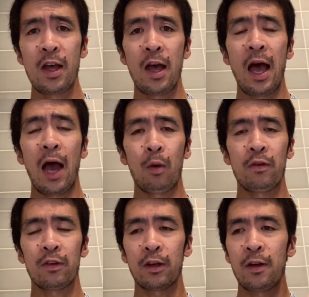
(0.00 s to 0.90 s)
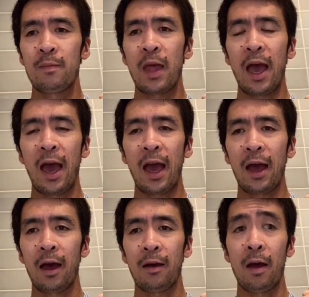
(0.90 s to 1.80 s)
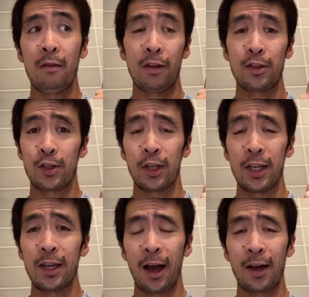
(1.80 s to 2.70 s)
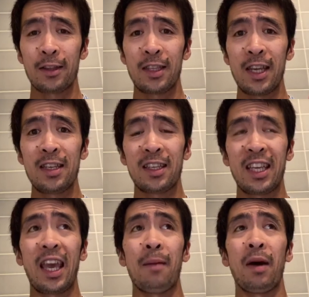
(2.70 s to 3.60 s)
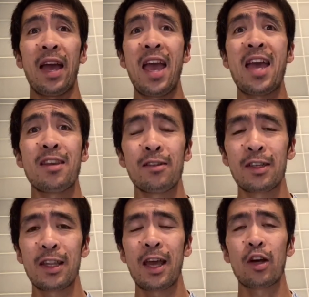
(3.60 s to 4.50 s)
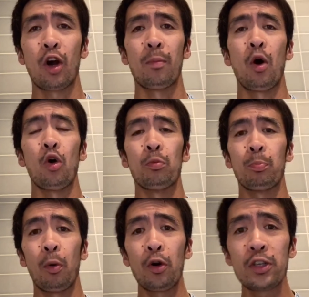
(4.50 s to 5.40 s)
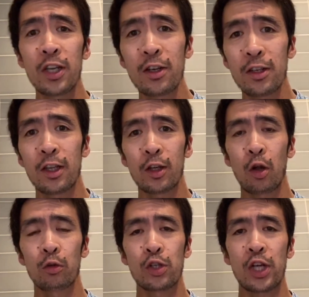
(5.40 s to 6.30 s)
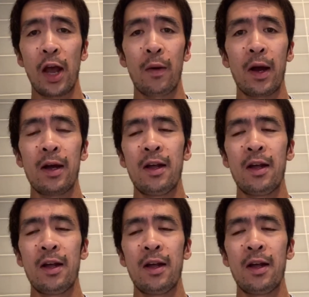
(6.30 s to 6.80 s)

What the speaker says: However, eventually I did get my head under there, got my whole body under the cold shower.